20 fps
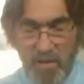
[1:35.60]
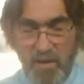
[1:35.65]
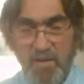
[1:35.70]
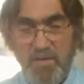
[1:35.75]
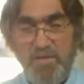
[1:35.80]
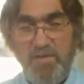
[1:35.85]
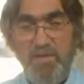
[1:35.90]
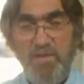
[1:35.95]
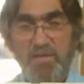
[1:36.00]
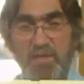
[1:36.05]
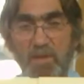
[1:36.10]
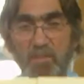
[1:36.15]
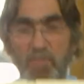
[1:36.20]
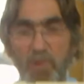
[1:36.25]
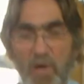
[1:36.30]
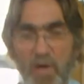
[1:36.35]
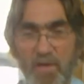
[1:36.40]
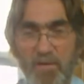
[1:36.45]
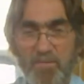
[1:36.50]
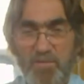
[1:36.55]
This is the
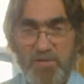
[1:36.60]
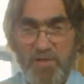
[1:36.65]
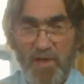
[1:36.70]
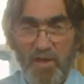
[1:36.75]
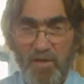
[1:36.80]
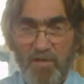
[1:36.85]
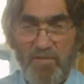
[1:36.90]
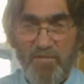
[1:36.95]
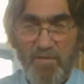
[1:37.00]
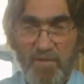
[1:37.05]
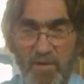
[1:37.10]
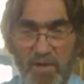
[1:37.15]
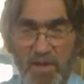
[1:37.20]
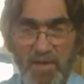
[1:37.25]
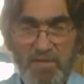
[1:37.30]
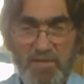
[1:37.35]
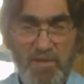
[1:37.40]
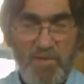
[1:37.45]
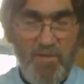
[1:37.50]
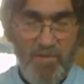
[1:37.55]
bottom shelf.
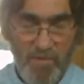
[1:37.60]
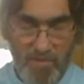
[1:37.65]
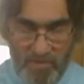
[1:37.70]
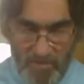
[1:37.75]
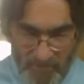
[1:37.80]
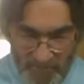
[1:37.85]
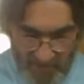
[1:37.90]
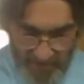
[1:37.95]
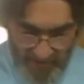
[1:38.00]
Has a groove